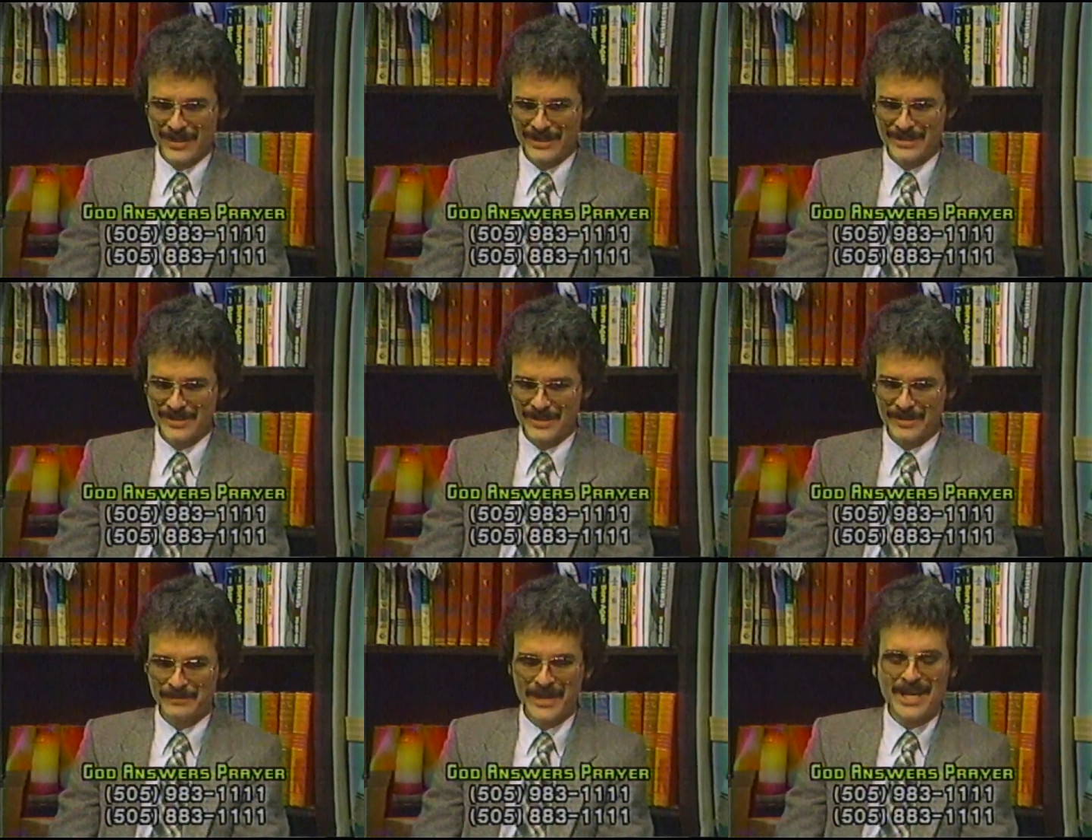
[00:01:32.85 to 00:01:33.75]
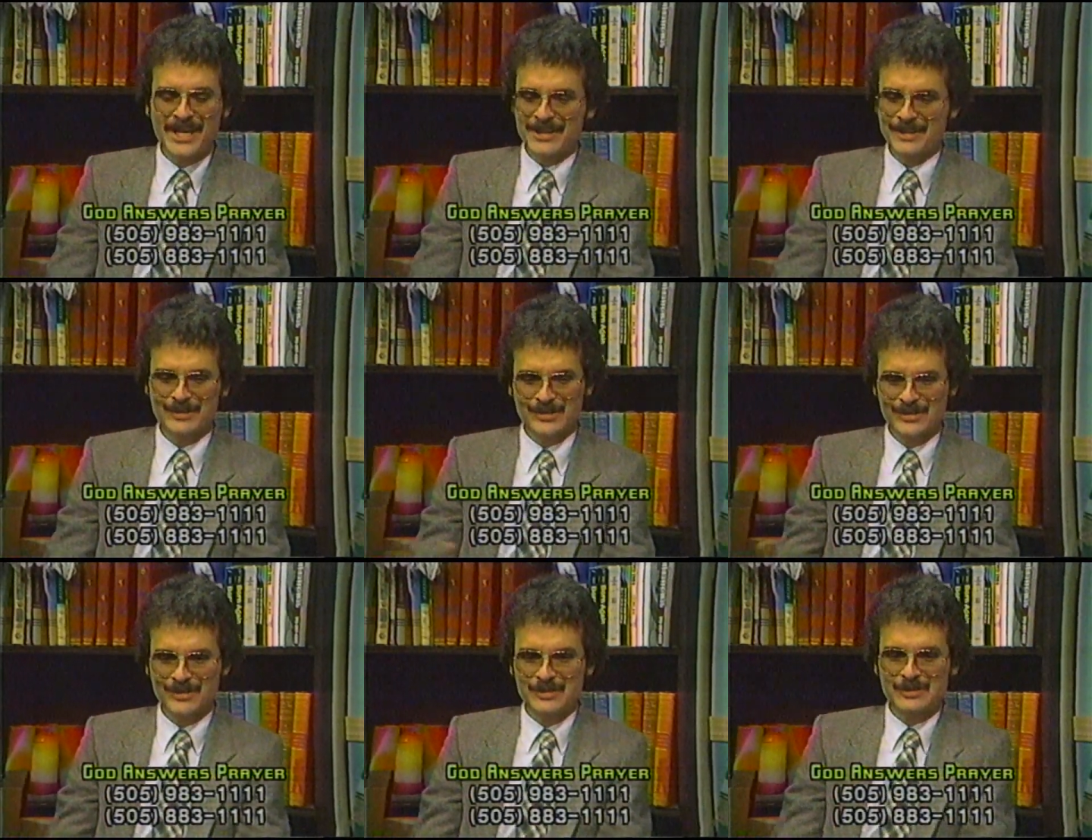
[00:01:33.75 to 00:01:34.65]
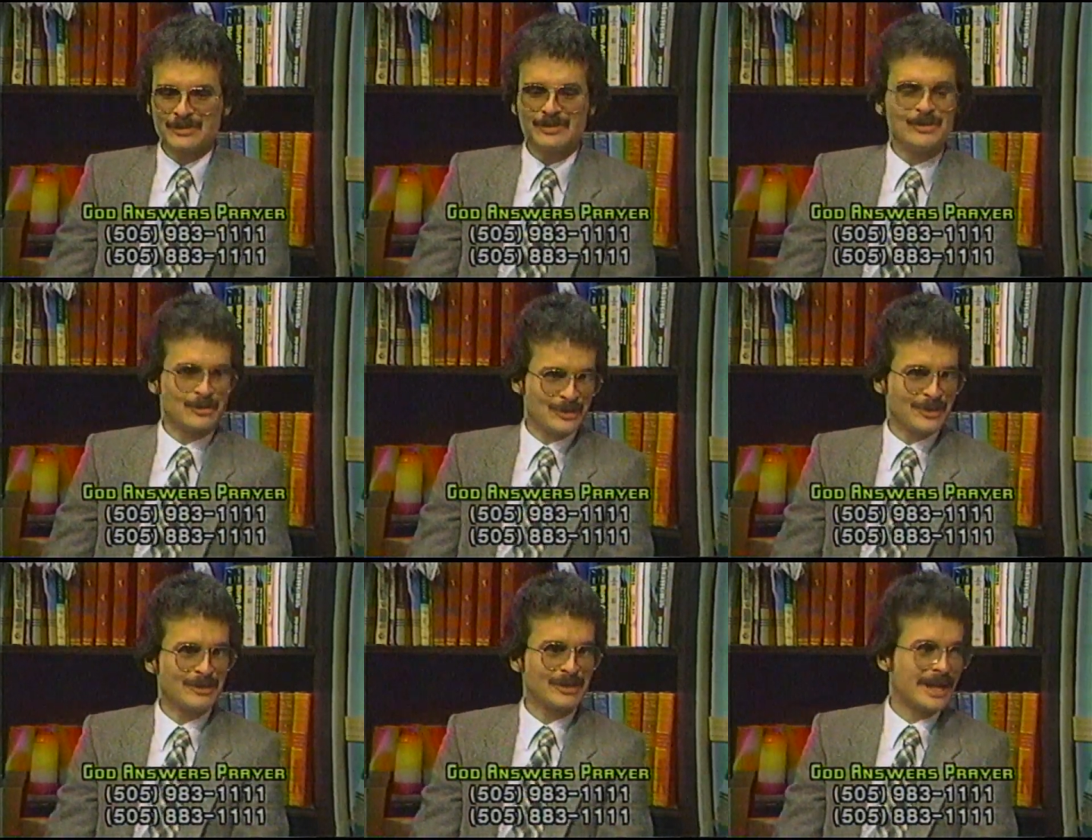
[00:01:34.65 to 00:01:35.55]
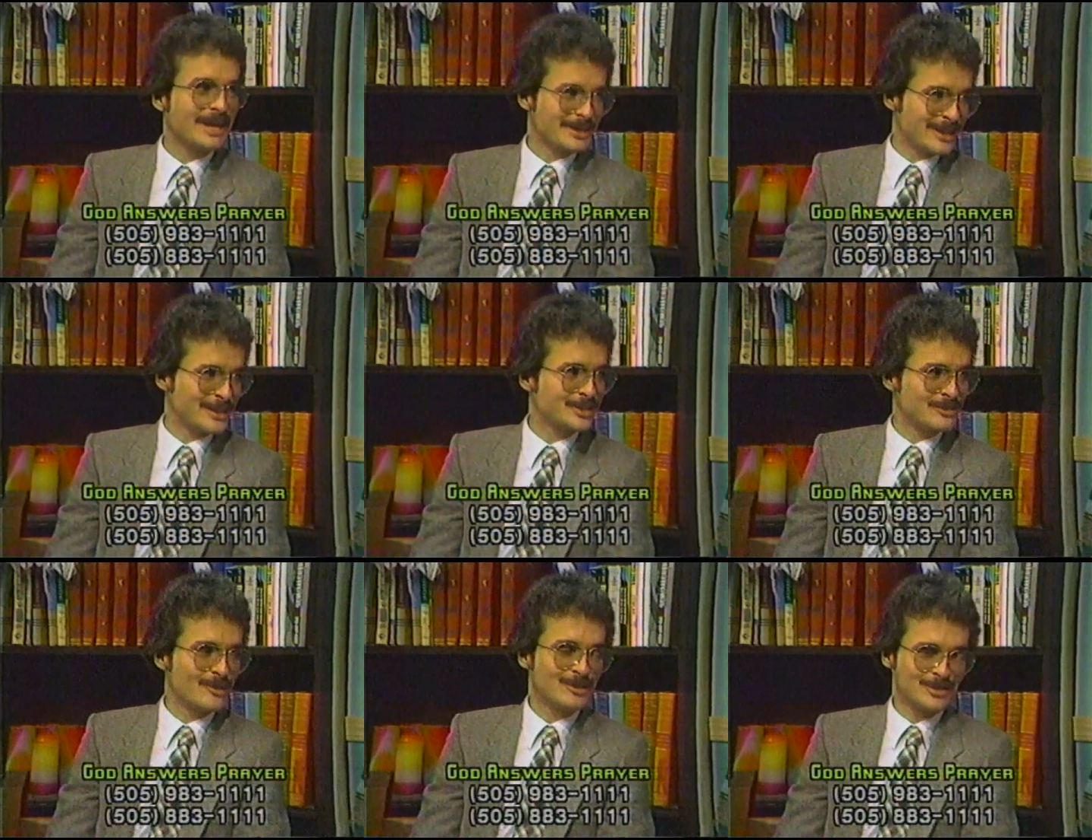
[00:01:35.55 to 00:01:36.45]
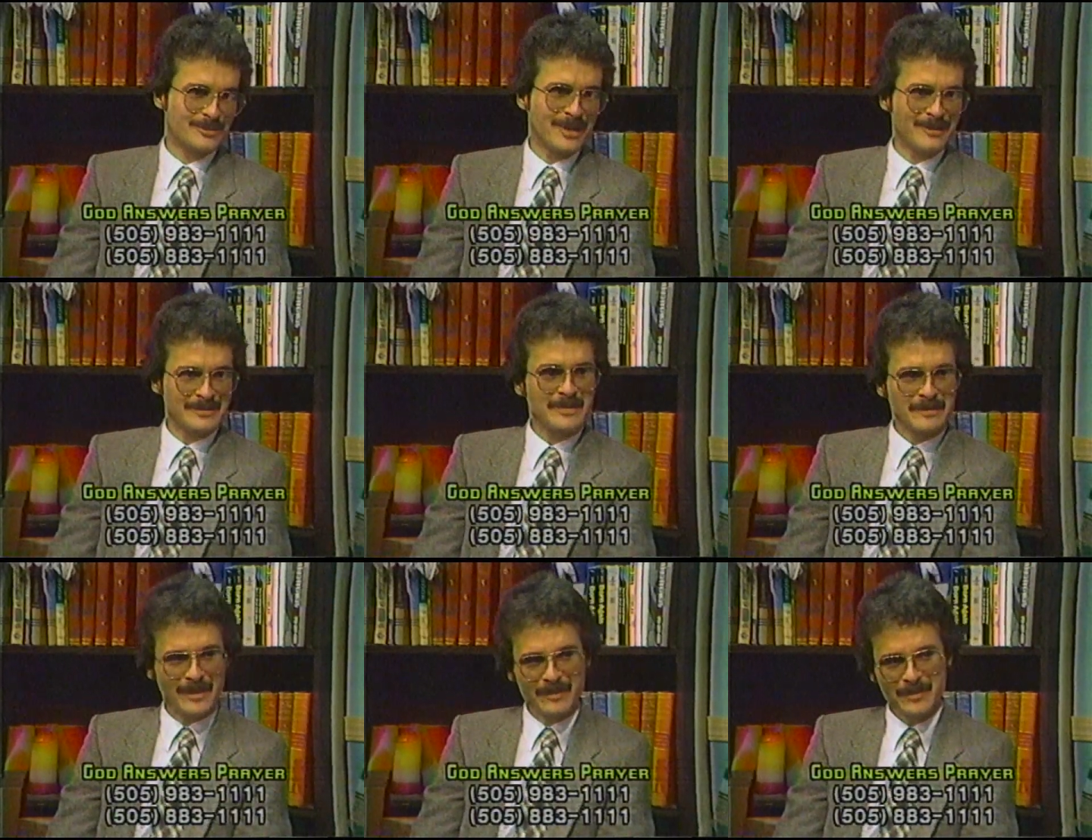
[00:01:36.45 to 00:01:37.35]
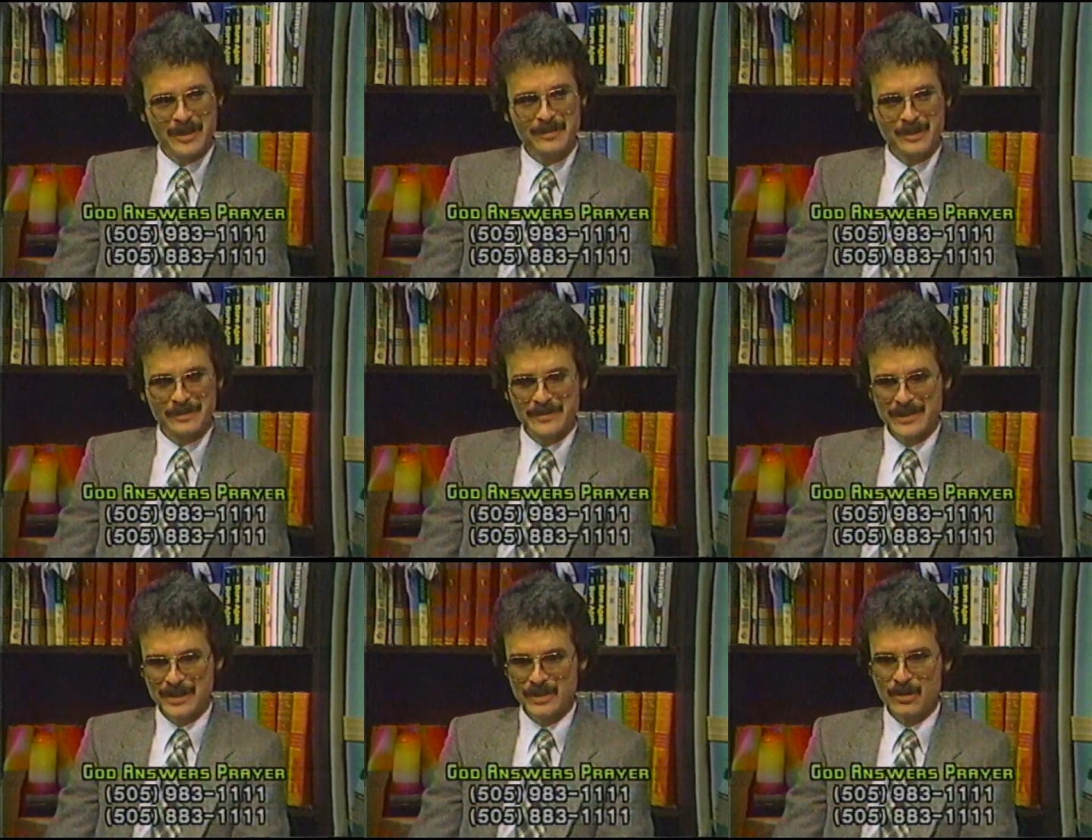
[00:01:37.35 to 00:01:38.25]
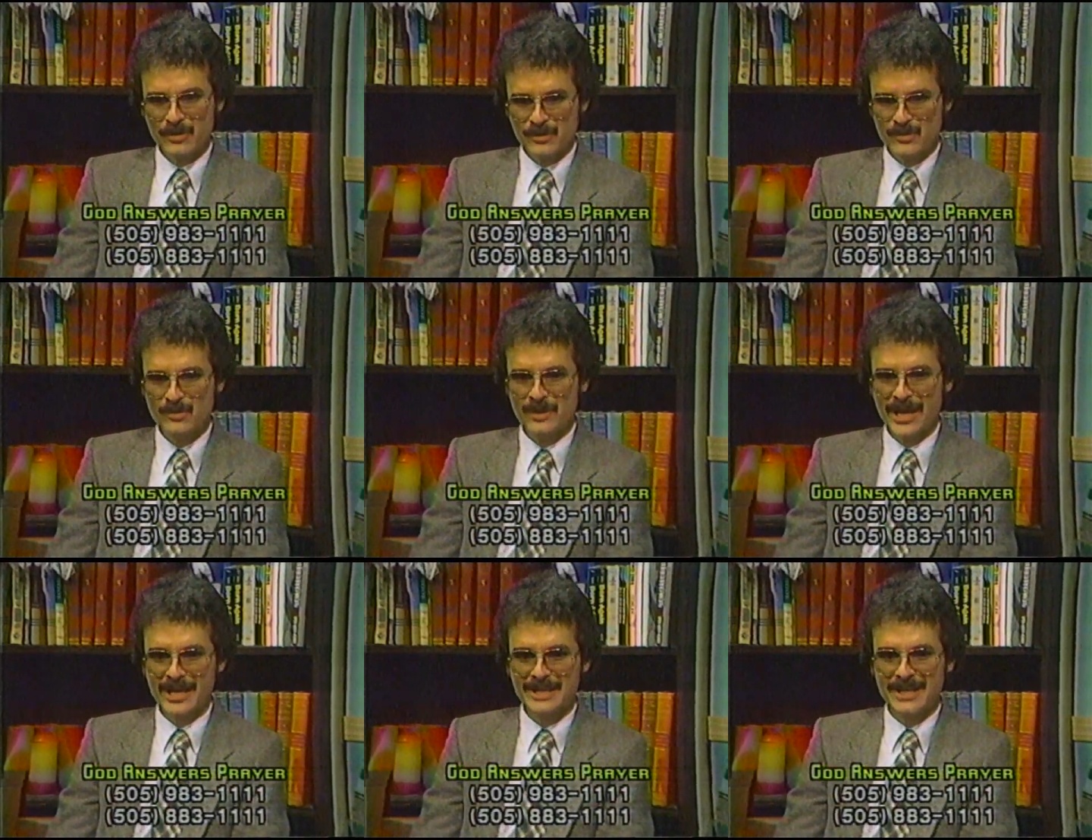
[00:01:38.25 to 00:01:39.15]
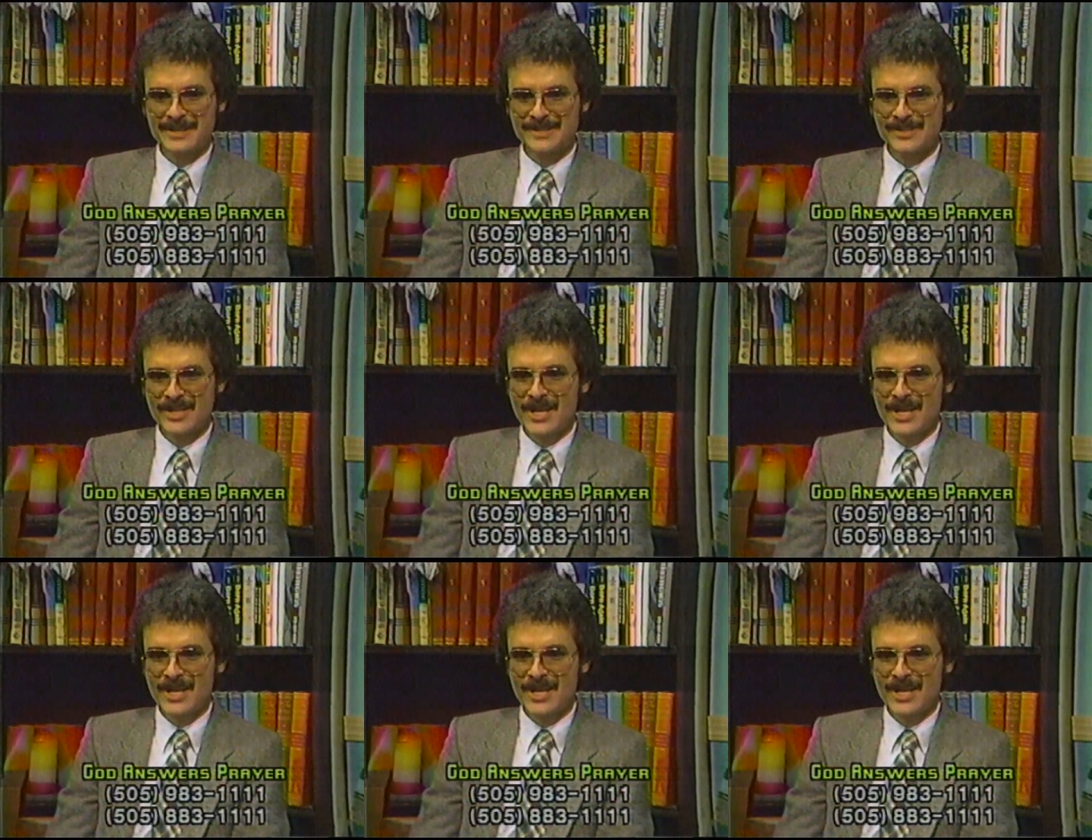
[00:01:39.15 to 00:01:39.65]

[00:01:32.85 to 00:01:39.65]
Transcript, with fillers: And uh, there's, you know, you hear a lot of testimonies about, about people that go through that and